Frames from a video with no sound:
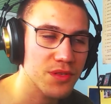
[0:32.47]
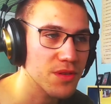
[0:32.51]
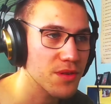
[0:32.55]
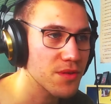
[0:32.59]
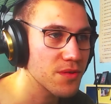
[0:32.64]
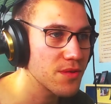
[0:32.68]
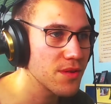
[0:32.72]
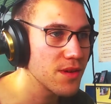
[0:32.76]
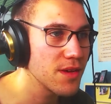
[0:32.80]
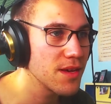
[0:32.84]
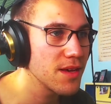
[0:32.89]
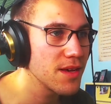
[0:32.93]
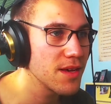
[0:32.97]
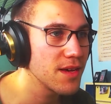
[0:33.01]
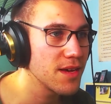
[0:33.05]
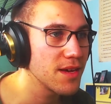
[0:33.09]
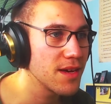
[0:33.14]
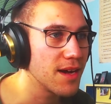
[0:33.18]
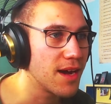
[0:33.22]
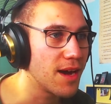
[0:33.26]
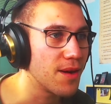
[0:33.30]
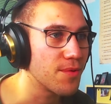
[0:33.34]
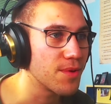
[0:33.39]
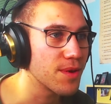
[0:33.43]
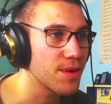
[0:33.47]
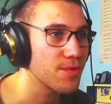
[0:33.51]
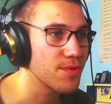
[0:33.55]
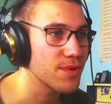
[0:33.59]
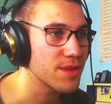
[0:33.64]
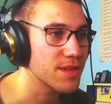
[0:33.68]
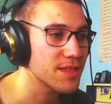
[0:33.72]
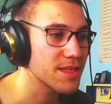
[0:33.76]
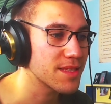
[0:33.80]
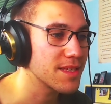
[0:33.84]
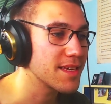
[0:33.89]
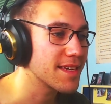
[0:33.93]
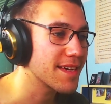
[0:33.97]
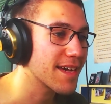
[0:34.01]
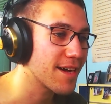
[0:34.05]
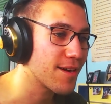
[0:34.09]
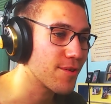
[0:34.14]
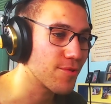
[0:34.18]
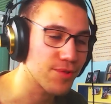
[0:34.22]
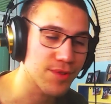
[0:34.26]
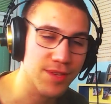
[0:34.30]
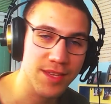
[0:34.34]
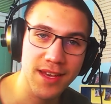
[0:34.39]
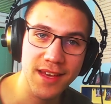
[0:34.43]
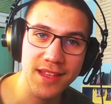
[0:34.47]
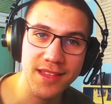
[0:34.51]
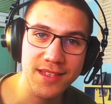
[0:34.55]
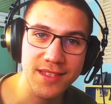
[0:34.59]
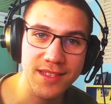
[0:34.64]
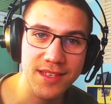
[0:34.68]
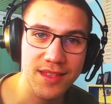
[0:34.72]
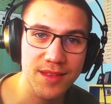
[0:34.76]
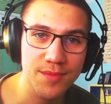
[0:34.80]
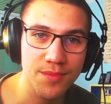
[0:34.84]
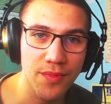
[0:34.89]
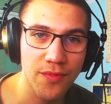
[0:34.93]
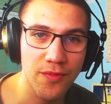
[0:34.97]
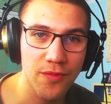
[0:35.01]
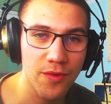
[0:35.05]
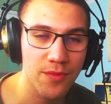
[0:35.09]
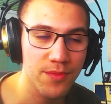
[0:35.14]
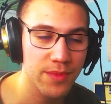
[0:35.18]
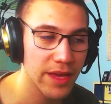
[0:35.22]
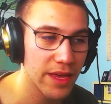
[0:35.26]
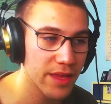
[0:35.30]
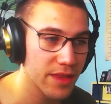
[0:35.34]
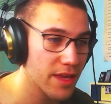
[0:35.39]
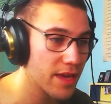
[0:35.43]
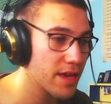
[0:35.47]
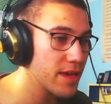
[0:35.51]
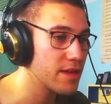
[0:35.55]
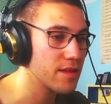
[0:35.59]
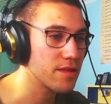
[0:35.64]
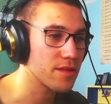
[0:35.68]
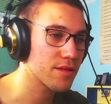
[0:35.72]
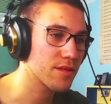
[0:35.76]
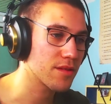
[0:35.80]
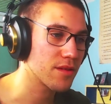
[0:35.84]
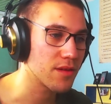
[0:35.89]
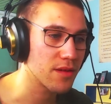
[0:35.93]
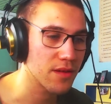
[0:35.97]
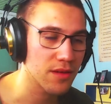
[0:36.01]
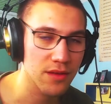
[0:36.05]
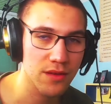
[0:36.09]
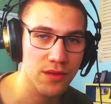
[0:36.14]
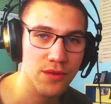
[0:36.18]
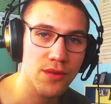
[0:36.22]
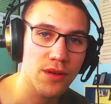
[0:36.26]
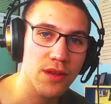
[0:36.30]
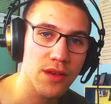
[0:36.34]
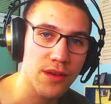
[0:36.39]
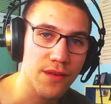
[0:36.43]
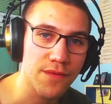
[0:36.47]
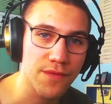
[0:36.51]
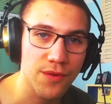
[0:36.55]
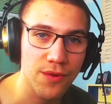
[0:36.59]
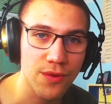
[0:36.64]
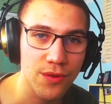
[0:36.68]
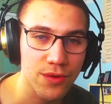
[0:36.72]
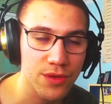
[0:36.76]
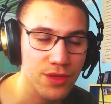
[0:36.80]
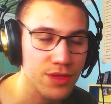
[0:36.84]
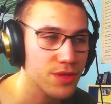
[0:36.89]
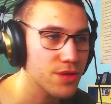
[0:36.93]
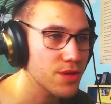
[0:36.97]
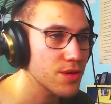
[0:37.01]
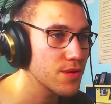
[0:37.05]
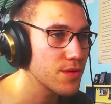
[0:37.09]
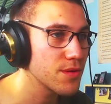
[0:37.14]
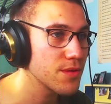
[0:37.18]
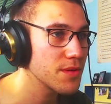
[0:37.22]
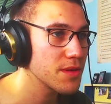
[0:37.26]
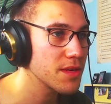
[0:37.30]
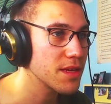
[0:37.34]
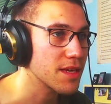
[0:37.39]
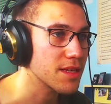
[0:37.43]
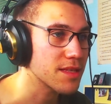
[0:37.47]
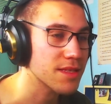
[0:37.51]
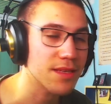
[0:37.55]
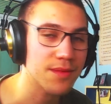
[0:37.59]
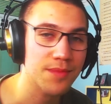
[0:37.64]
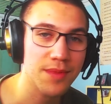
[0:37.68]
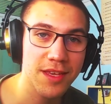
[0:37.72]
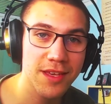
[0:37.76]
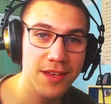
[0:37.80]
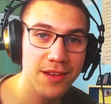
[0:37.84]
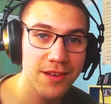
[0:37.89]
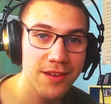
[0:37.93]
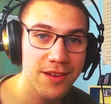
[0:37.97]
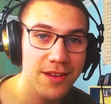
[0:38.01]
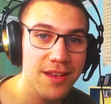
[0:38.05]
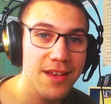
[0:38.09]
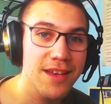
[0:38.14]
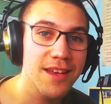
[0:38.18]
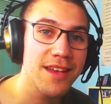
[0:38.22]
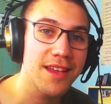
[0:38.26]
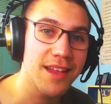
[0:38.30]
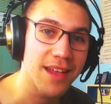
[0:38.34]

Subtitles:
So I really want to see how Diana is going to perform that, and Yulia, of course. So yes, I'm here.